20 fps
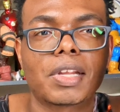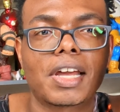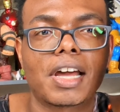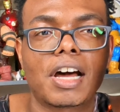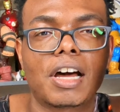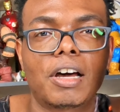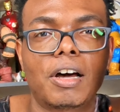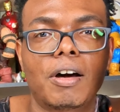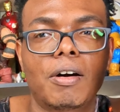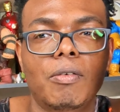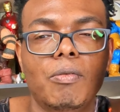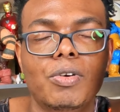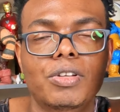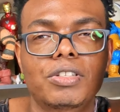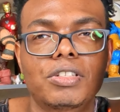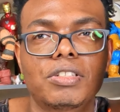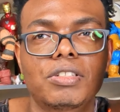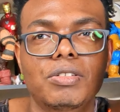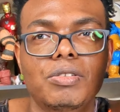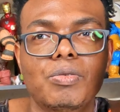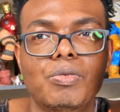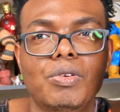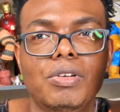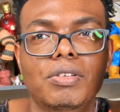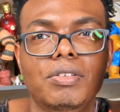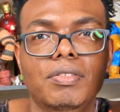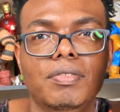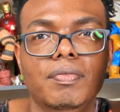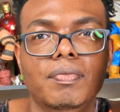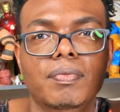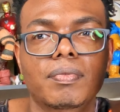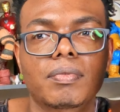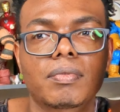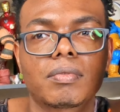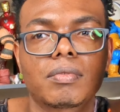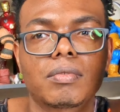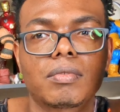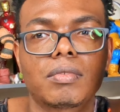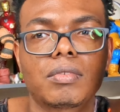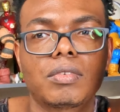that uh what's this who
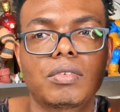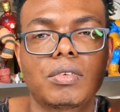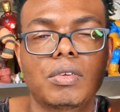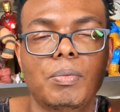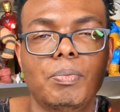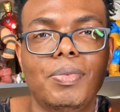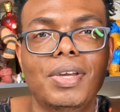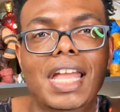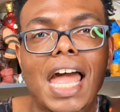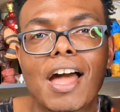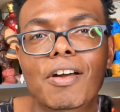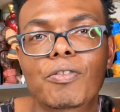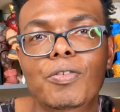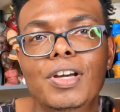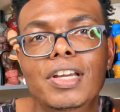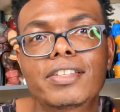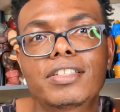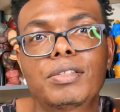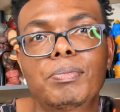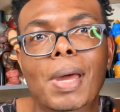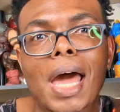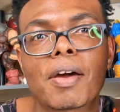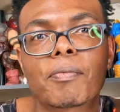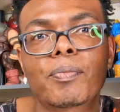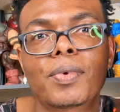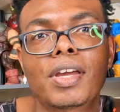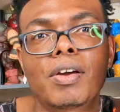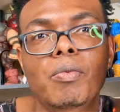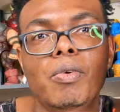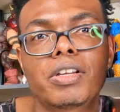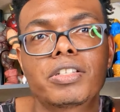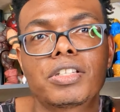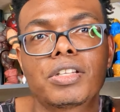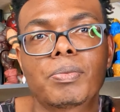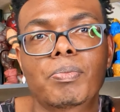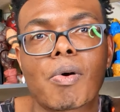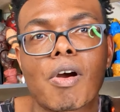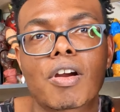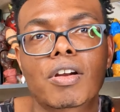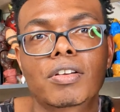Ben Affleck's Batman
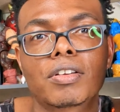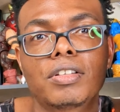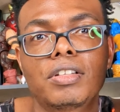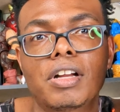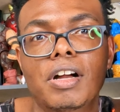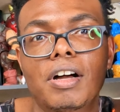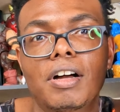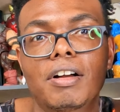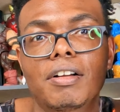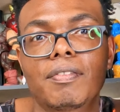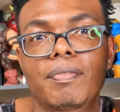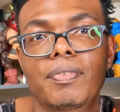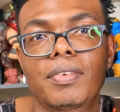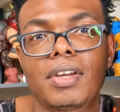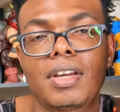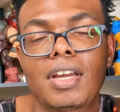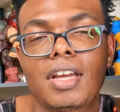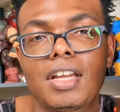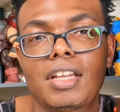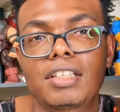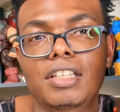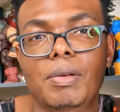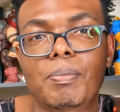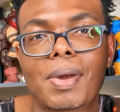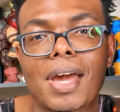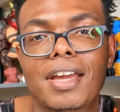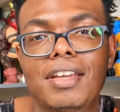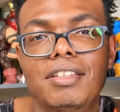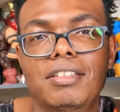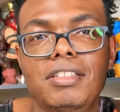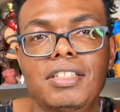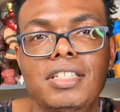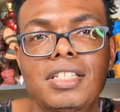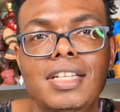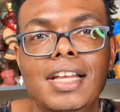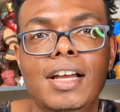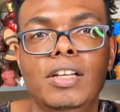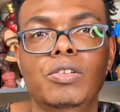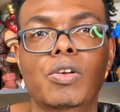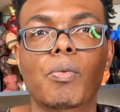wasn't a part of the the main
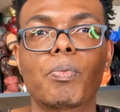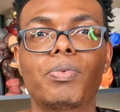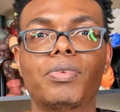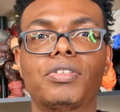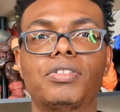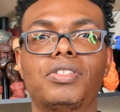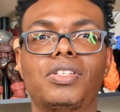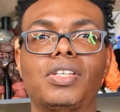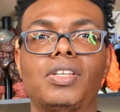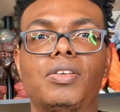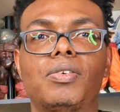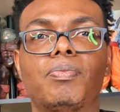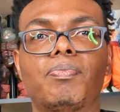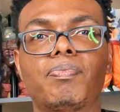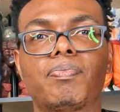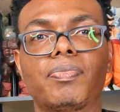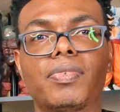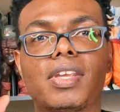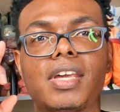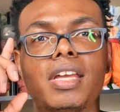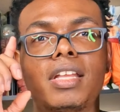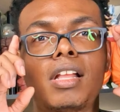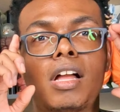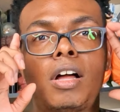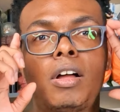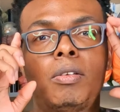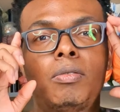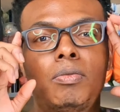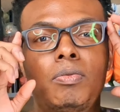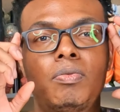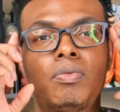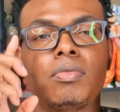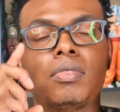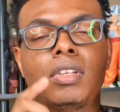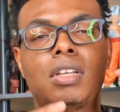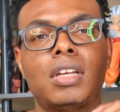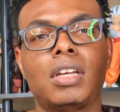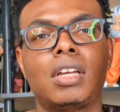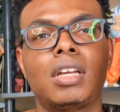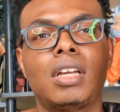scene. I was hoping to see him in um
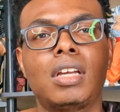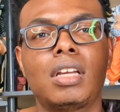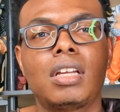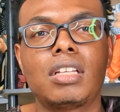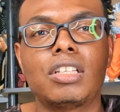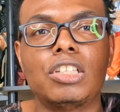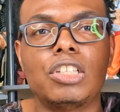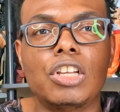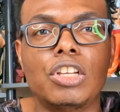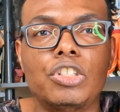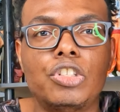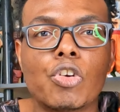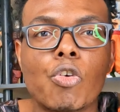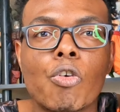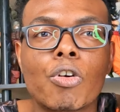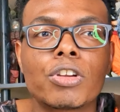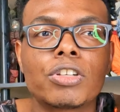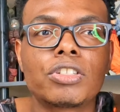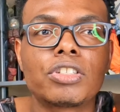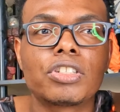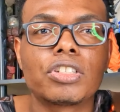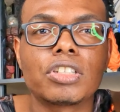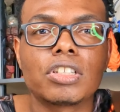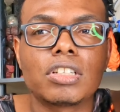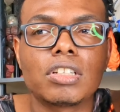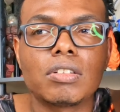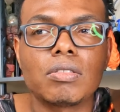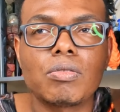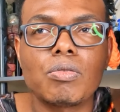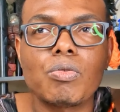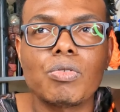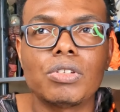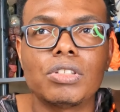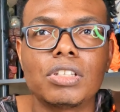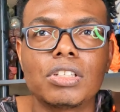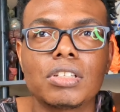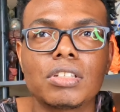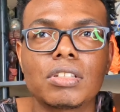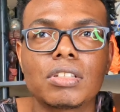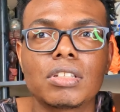the George who
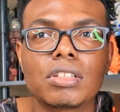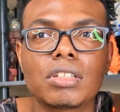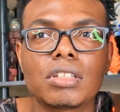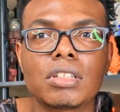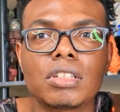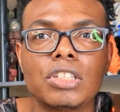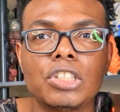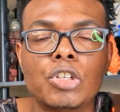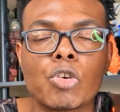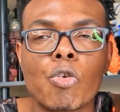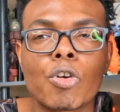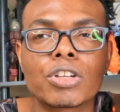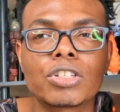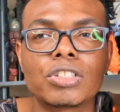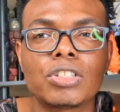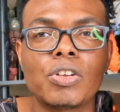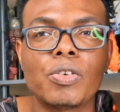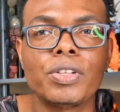was it George